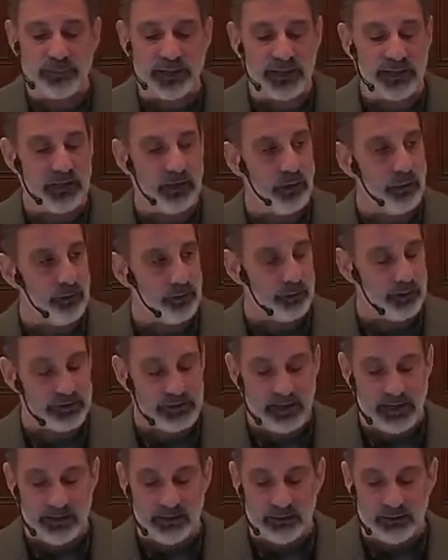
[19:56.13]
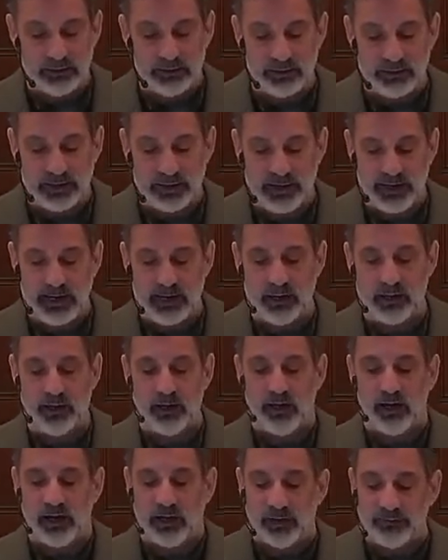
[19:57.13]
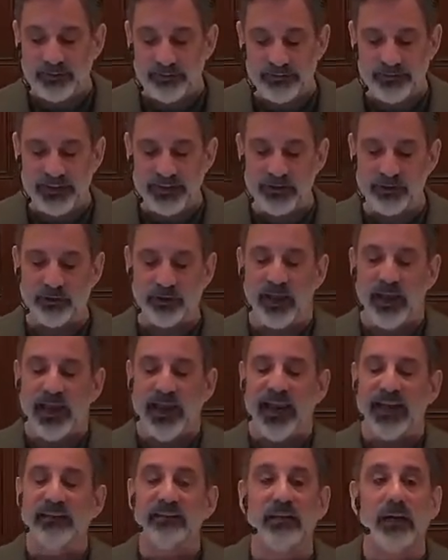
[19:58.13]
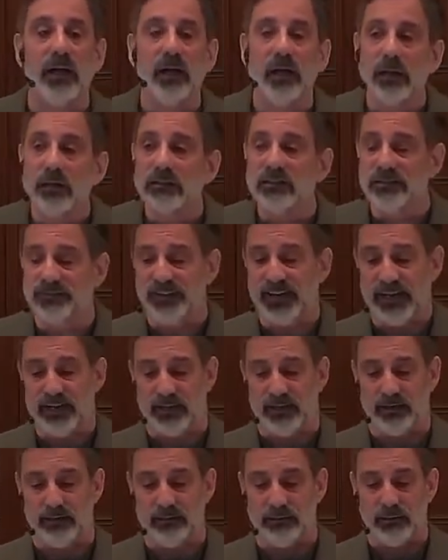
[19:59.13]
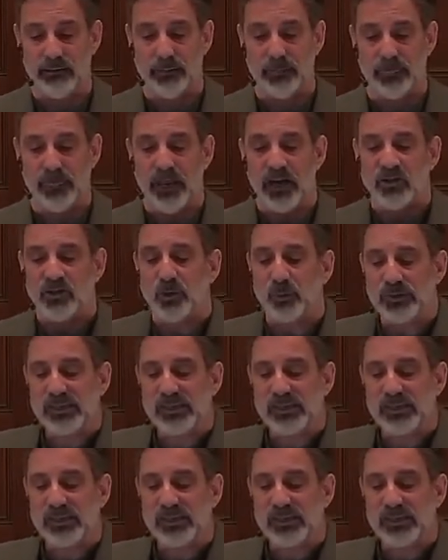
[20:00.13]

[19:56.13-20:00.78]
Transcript: by the owner to take good care of the vineyard and cultivate it, to